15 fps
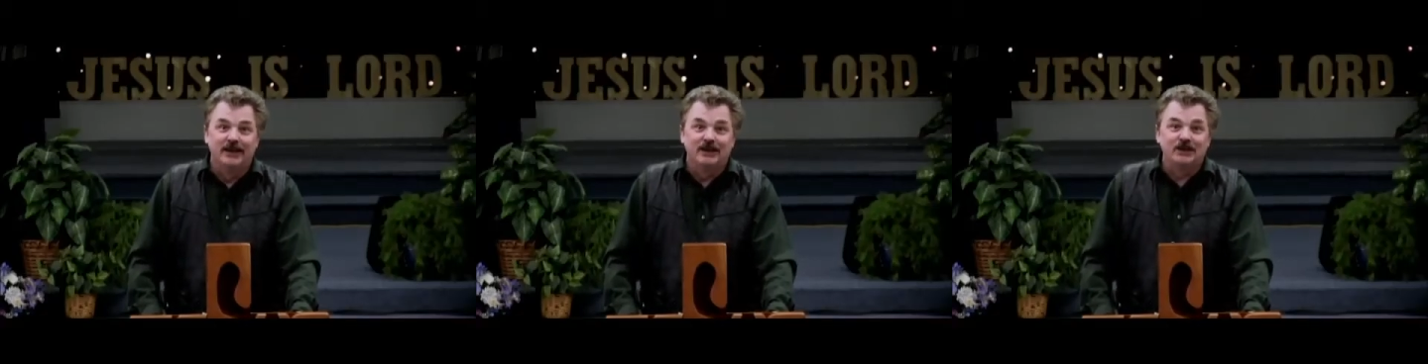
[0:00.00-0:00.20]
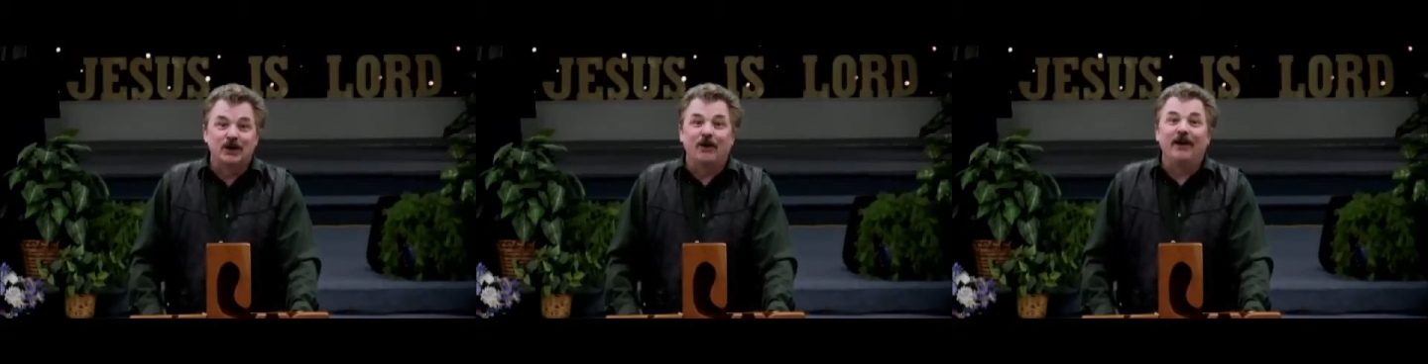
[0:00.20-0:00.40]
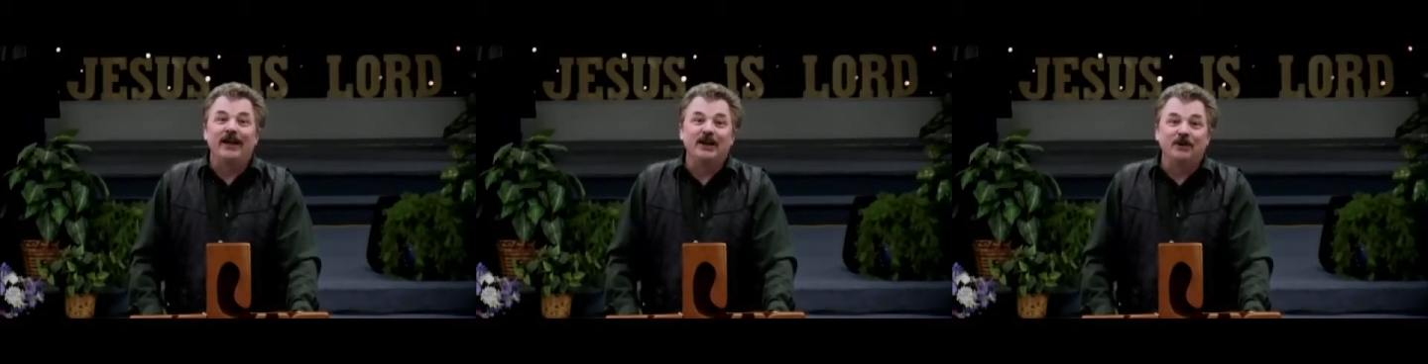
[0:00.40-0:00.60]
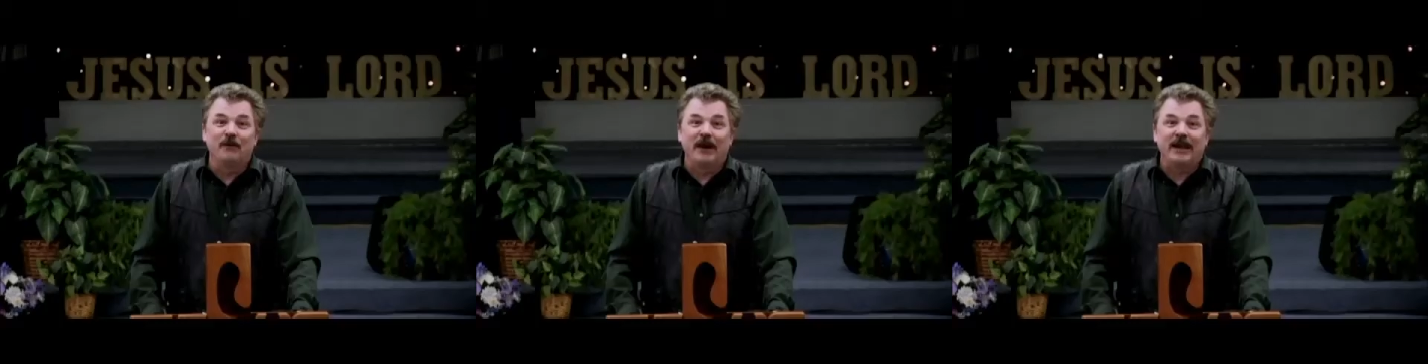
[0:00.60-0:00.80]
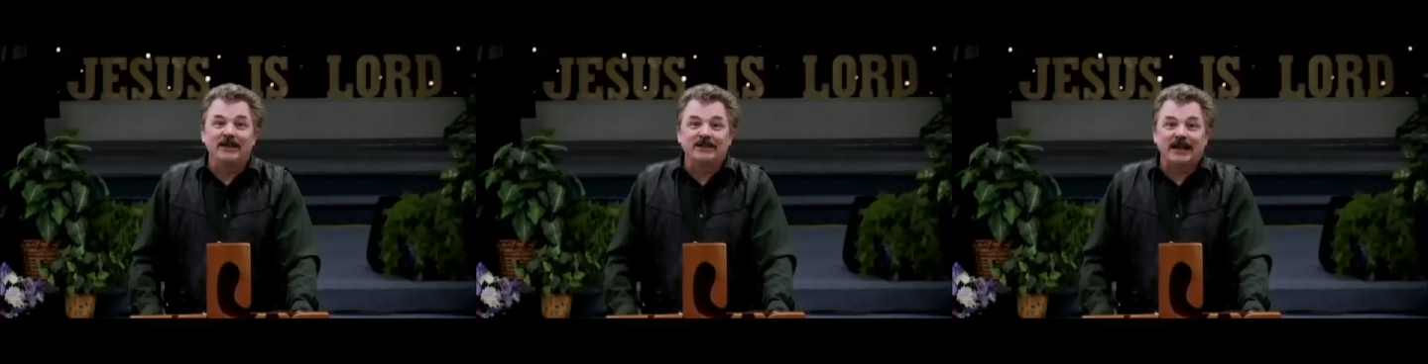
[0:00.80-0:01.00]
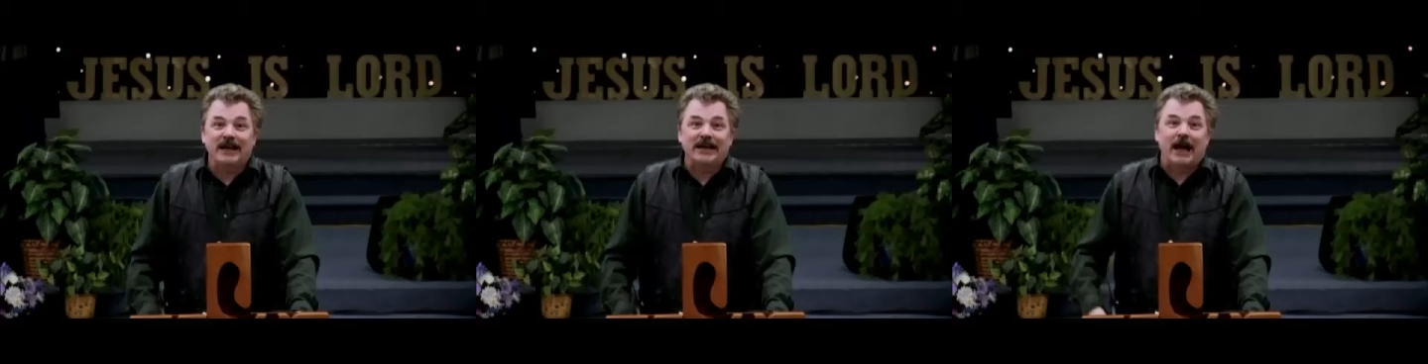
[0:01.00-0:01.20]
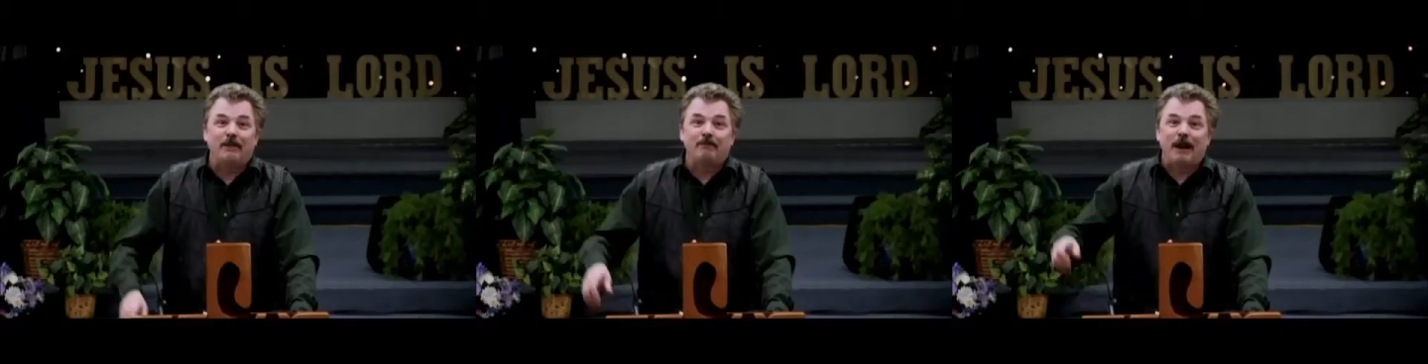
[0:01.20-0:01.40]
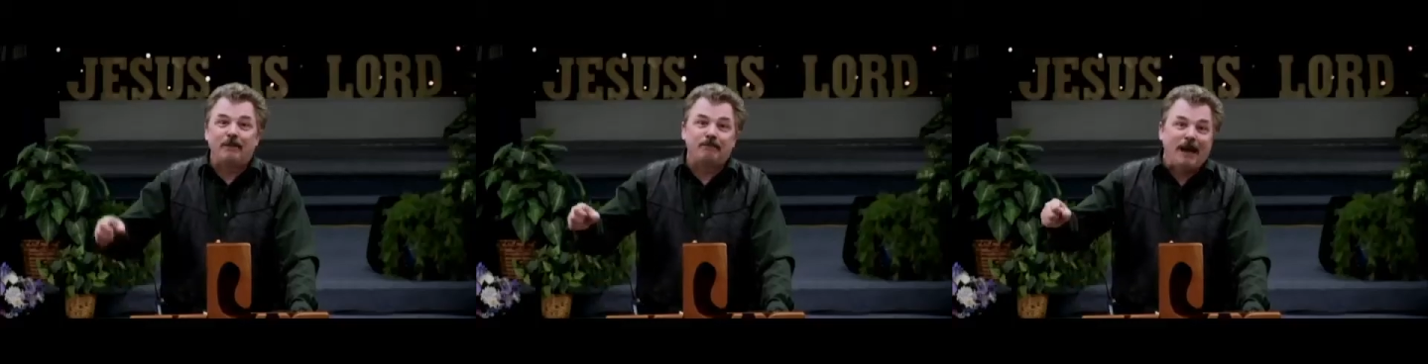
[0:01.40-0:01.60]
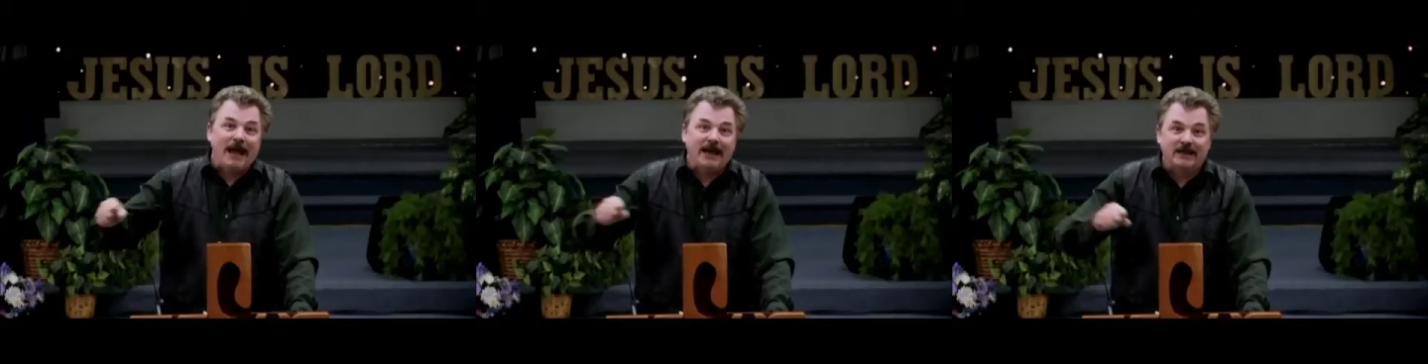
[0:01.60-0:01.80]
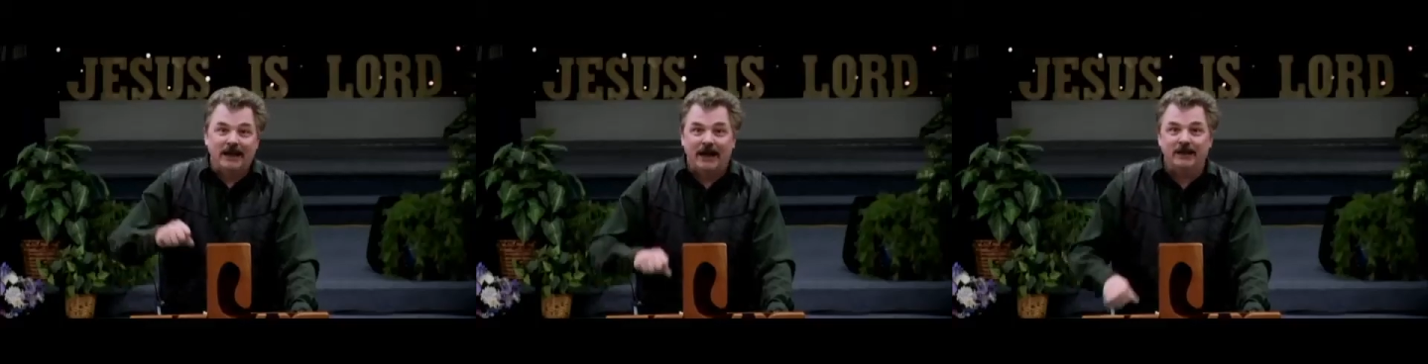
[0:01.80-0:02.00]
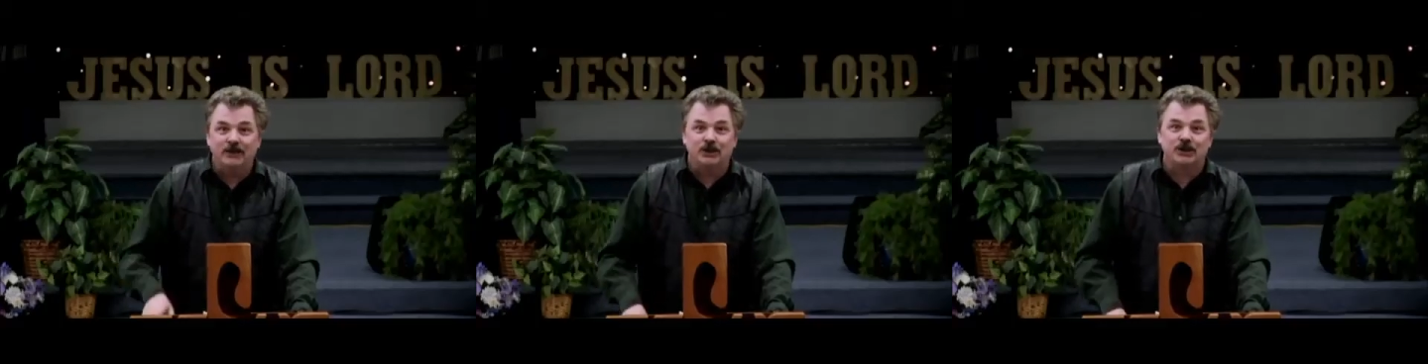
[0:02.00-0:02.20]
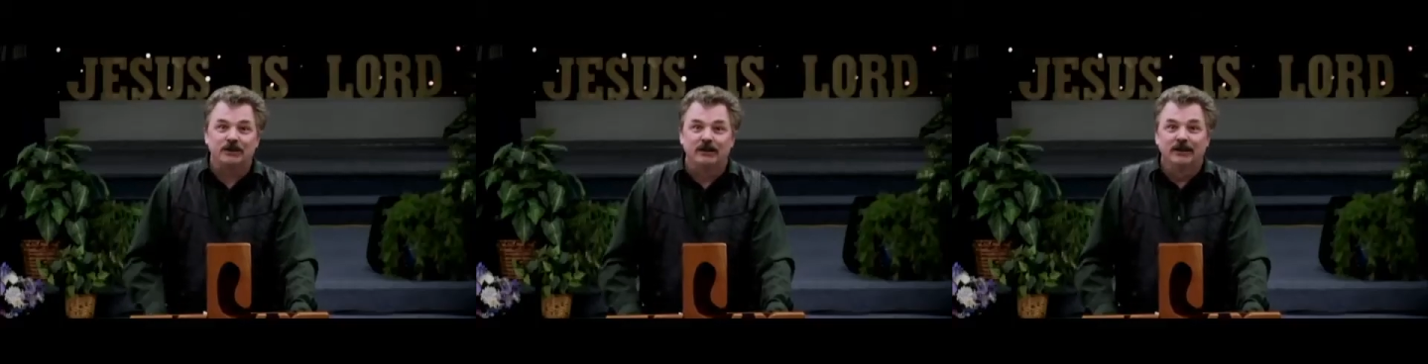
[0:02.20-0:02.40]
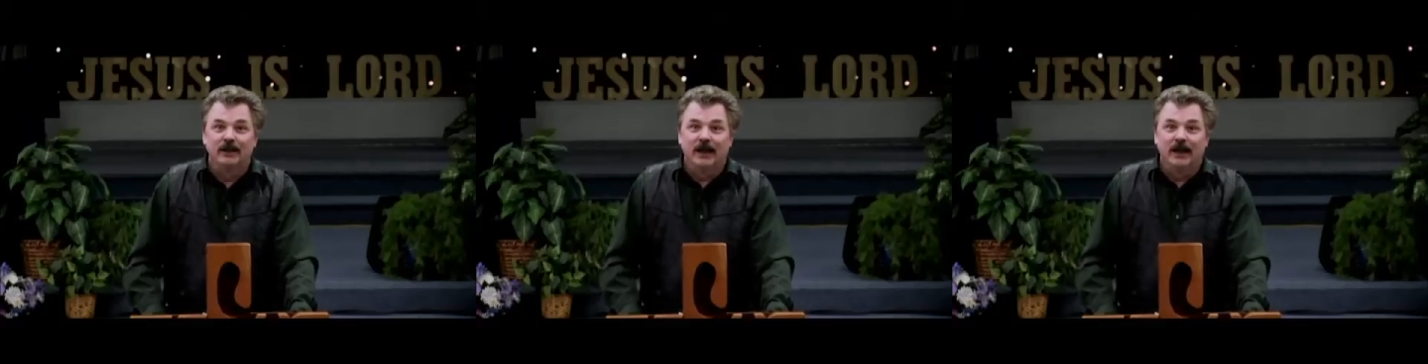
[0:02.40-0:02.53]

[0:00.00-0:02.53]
So anyways, I got my bag lunch,